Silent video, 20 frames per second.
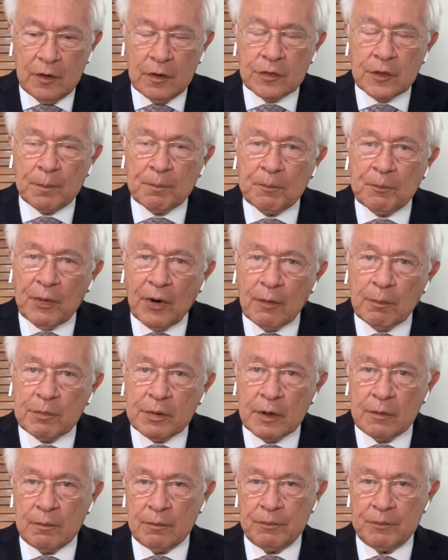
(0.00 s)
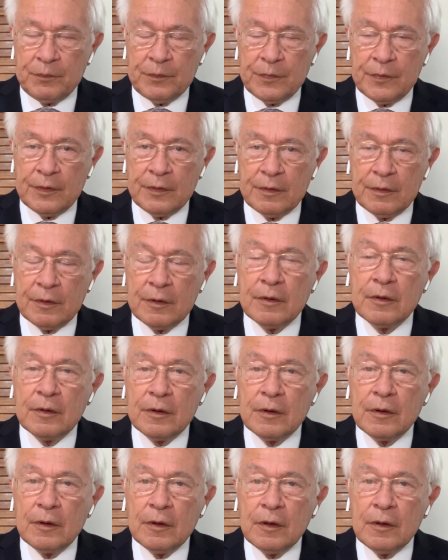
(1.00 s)
The problem
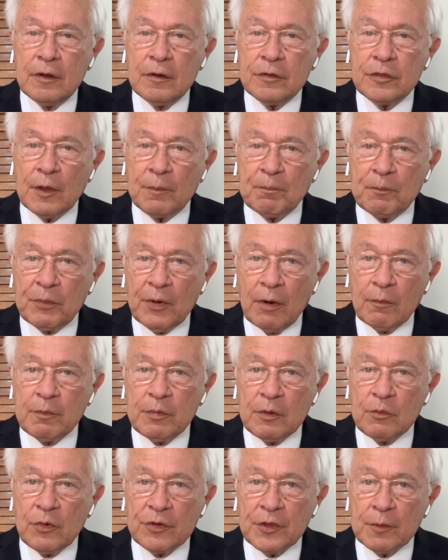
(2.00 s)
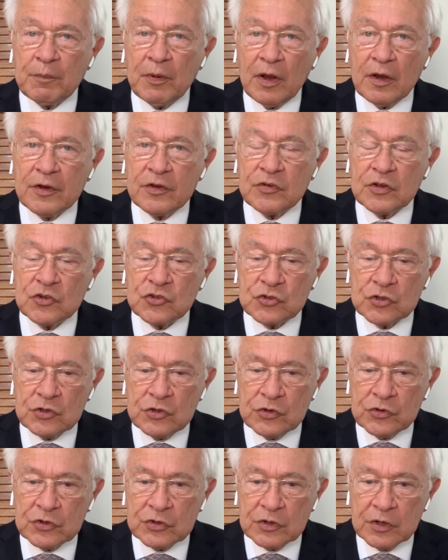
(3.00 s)
with the
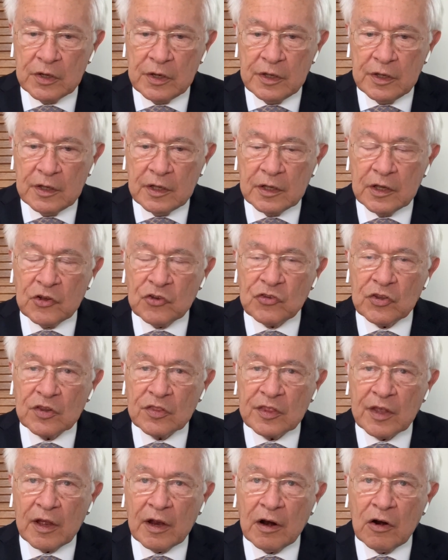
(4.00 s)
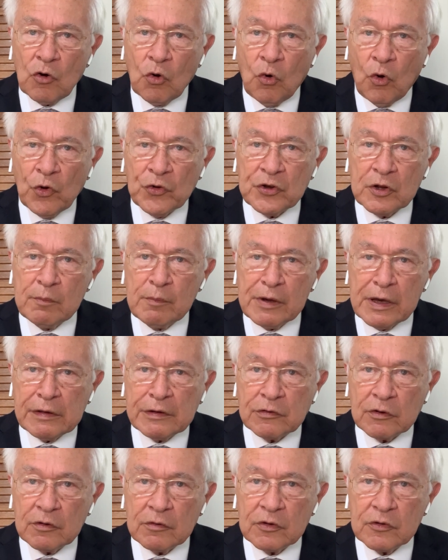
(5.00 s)
politicians is that they are
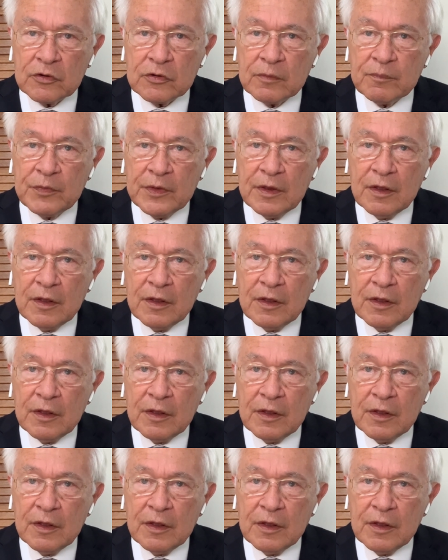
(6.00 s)
automatons.